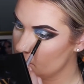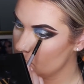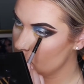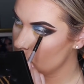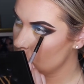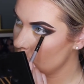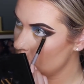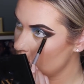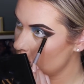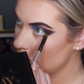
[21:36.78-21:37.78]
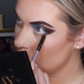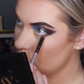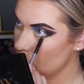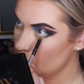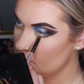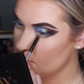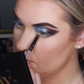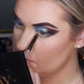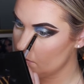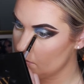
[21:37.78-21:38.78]
little brush.
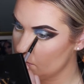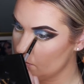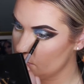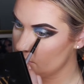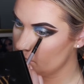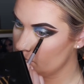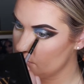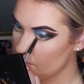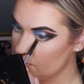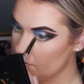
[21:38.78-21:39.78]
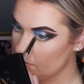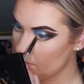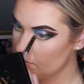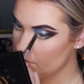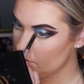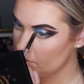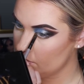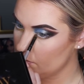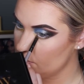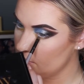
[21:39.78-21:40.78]
And we are going to
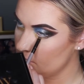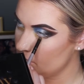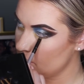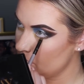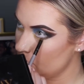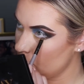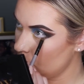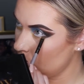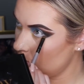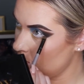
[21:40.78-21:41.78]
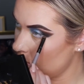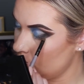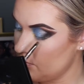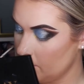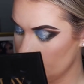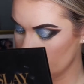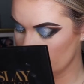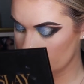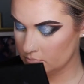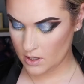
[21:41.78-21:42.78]
place this underneath
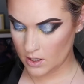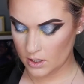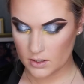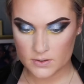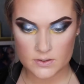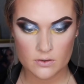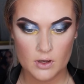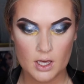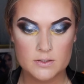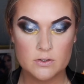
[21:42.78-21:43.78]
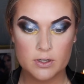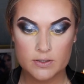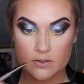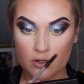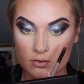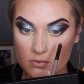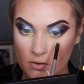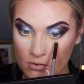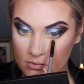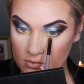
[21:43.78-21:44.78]
the eye. So as you guys know,
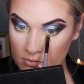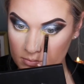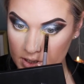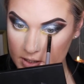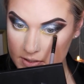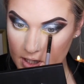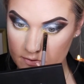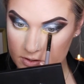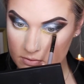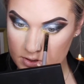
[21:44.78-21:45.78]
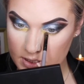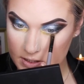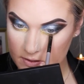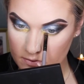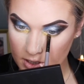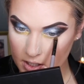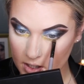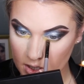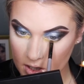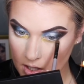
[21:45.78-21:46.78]
because I have to intensify